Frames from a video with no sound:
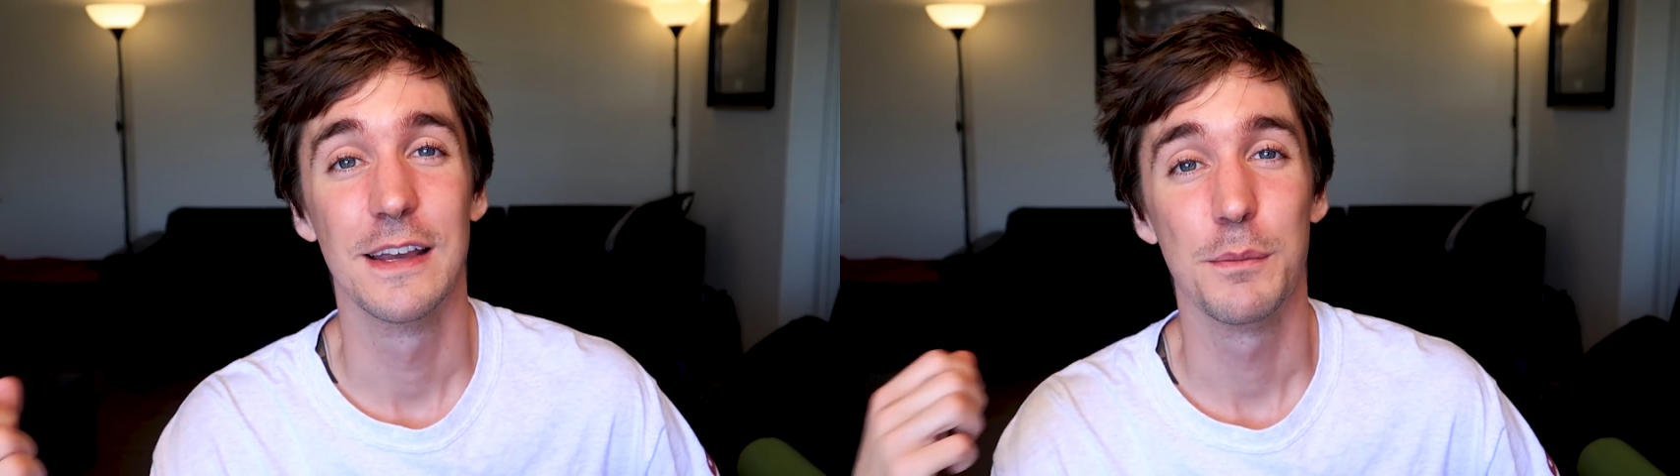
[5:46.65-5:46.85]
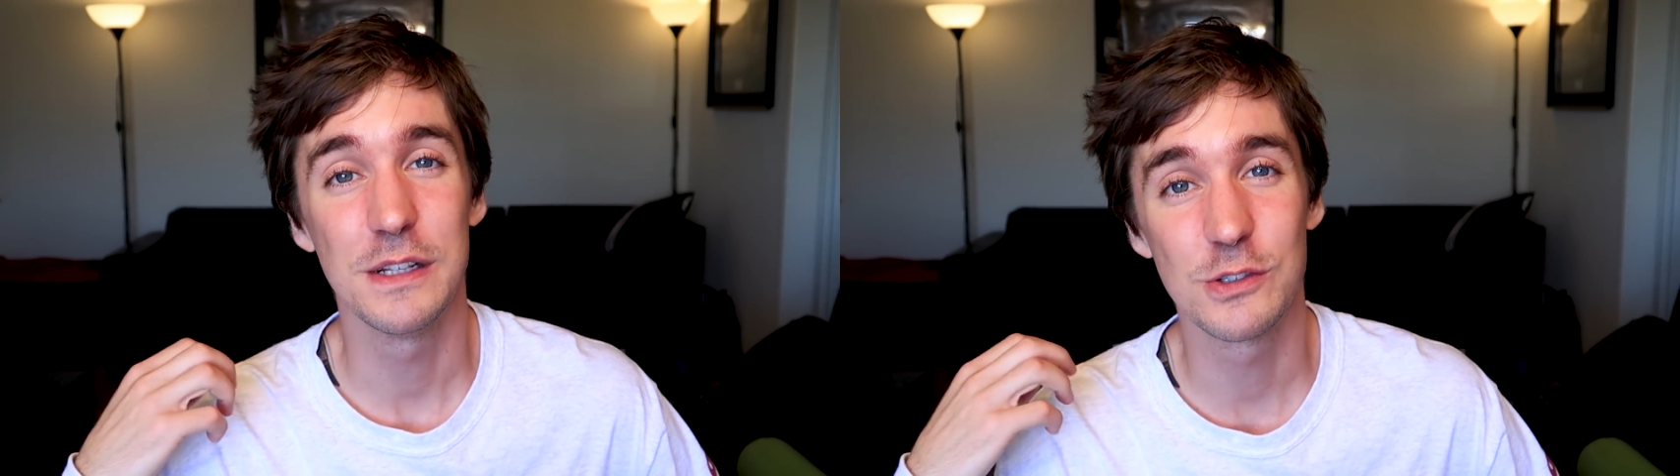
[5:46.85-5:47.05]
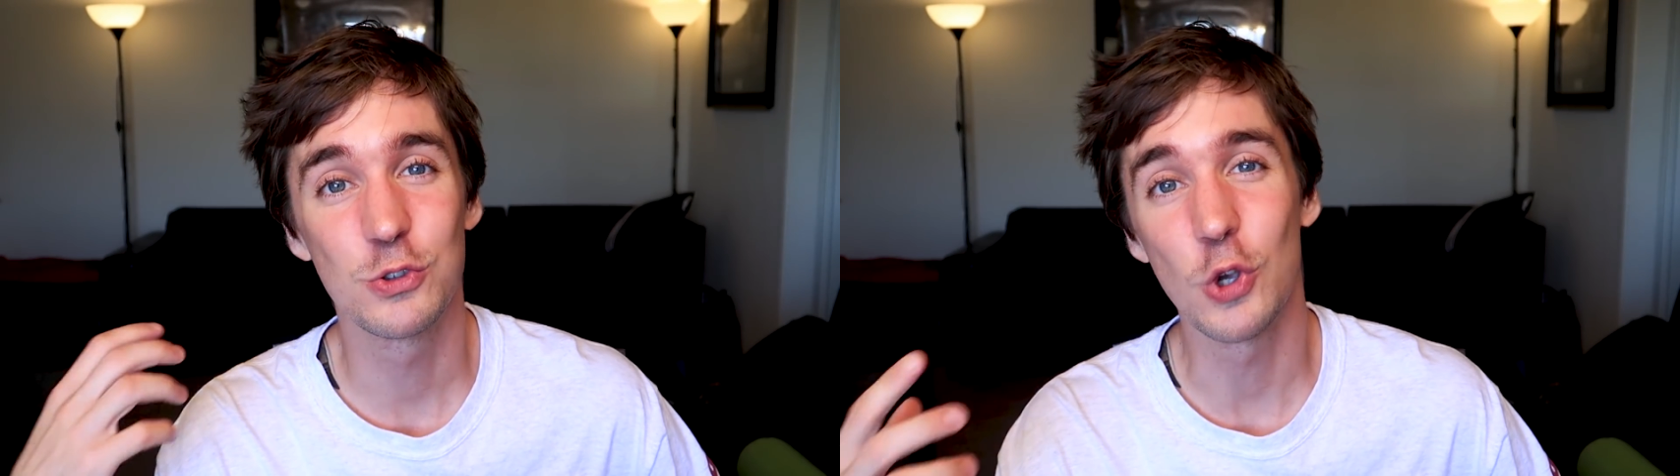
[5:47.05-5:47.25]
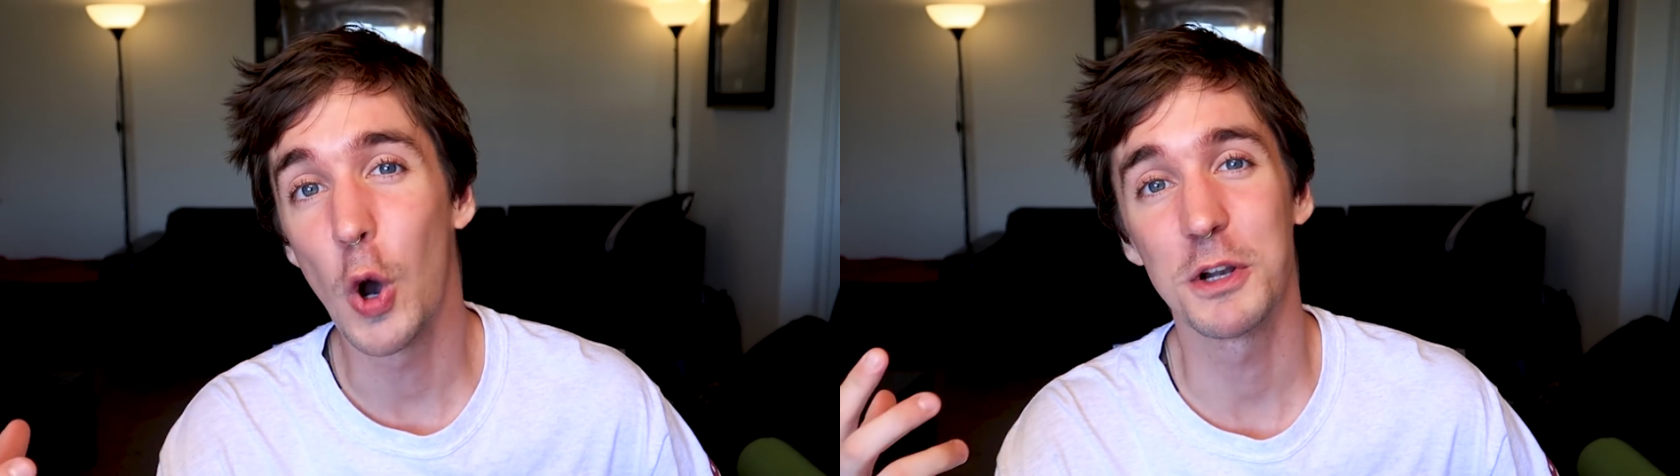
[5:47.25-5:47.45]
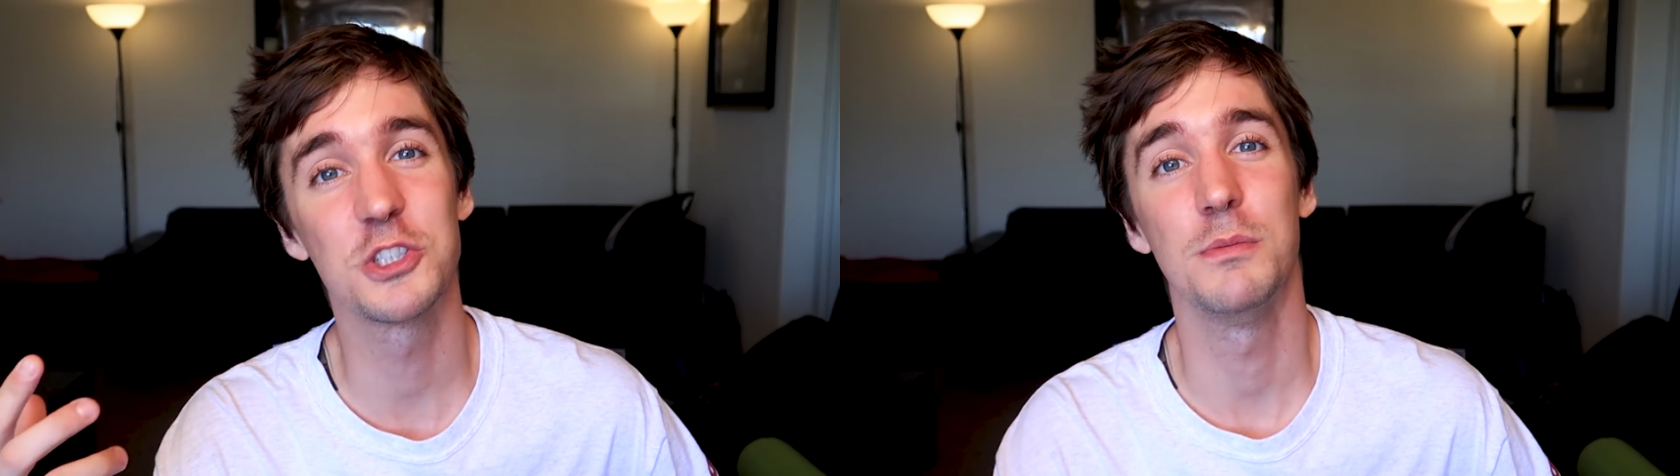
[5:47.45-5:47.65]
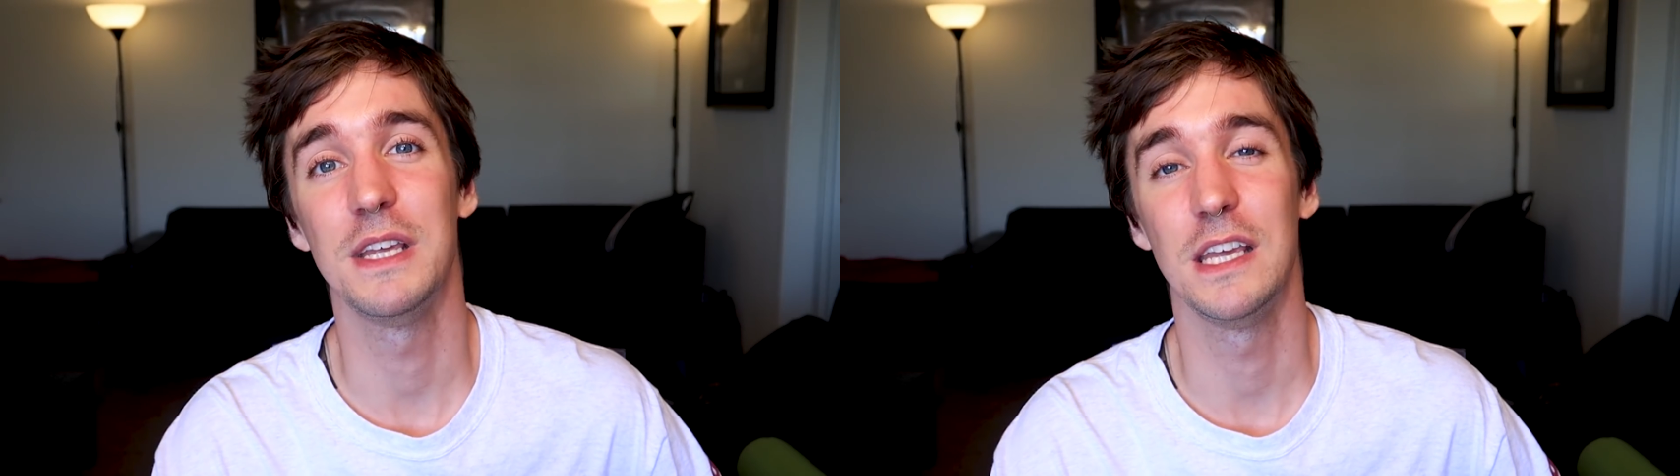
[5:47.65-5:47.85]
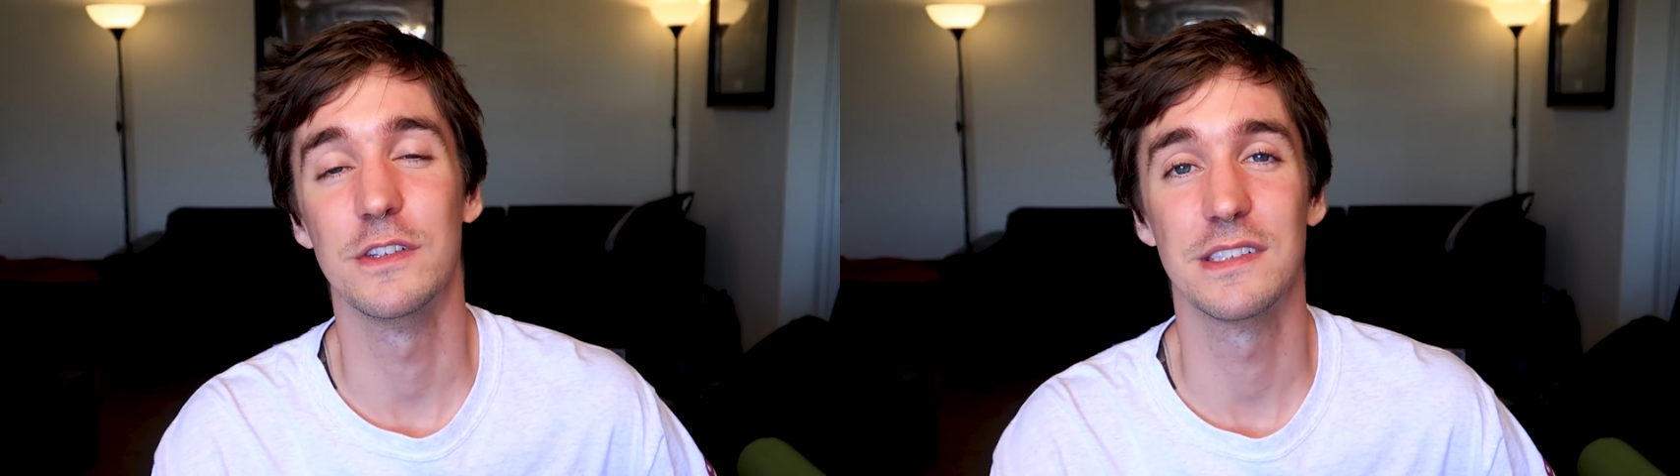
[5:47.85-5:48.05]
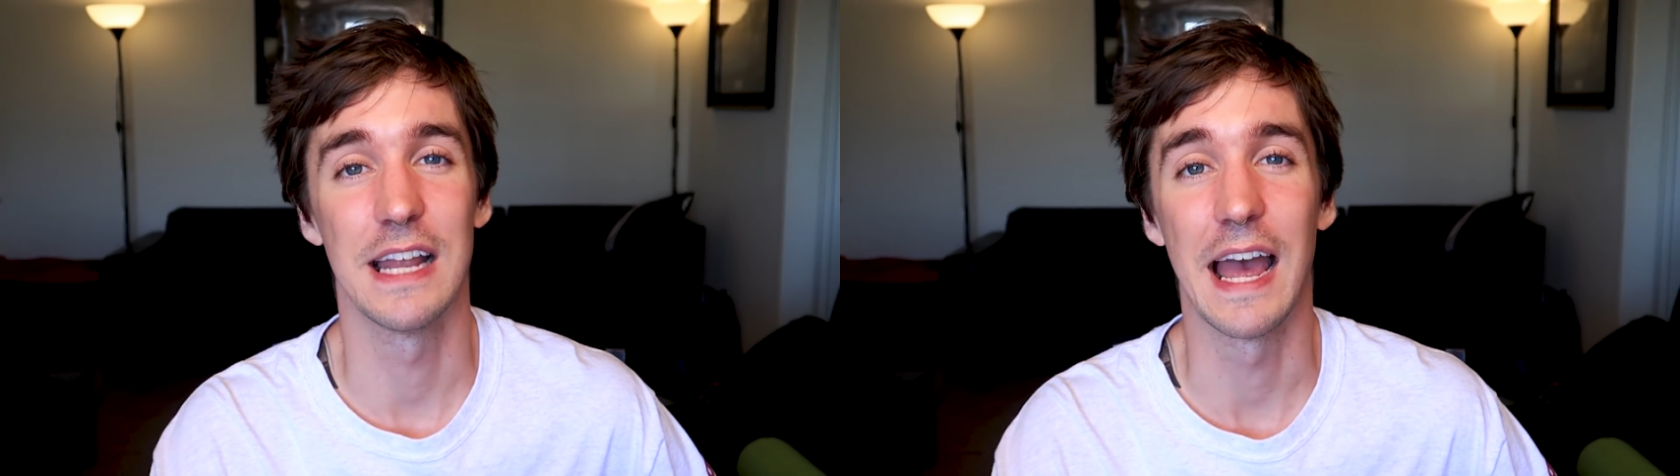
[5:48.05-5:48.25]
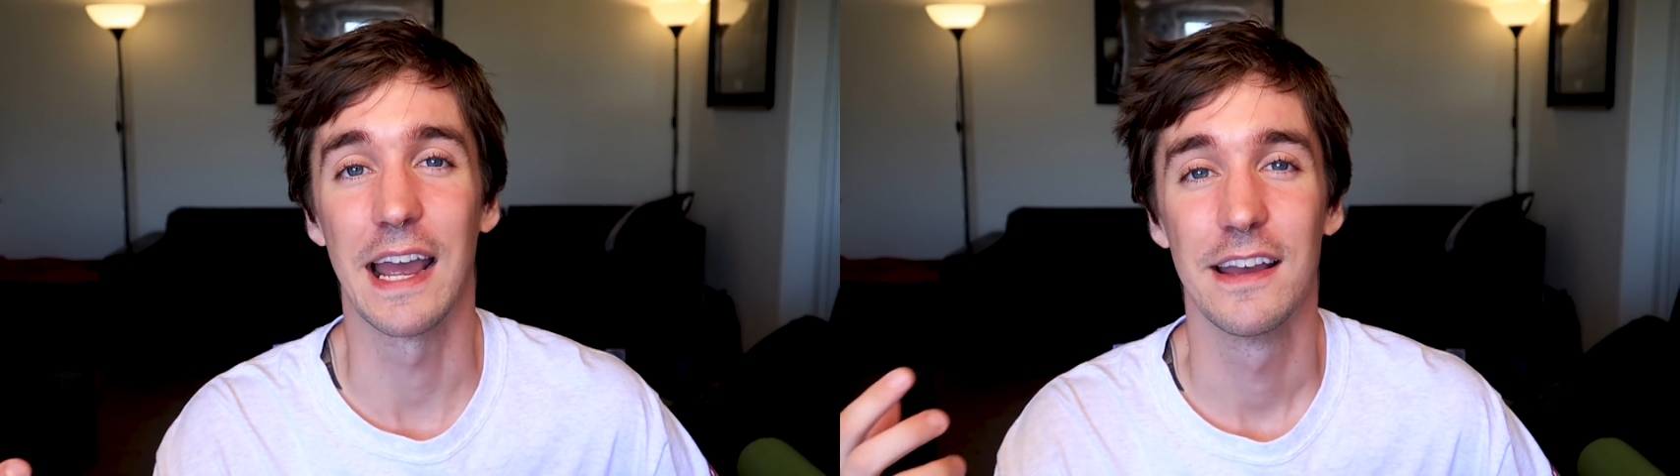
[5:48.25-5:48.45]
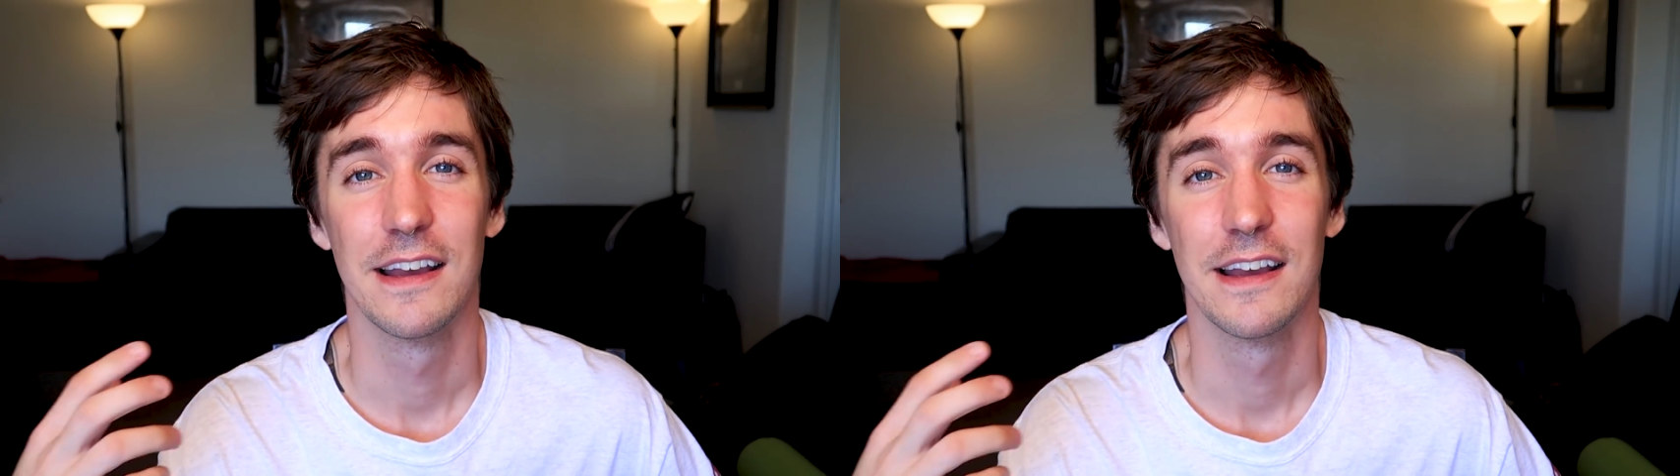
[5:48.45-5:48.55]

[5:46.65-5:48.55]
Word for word: means so much to me even today.